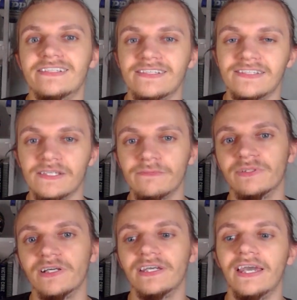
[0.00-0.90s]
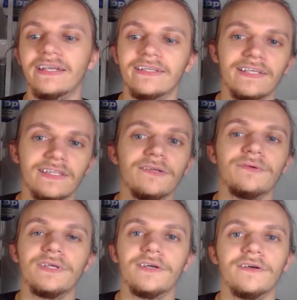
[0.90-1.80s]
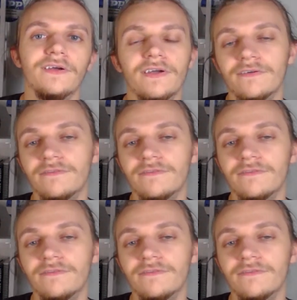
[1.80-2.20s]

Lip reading: SEC play and get the new year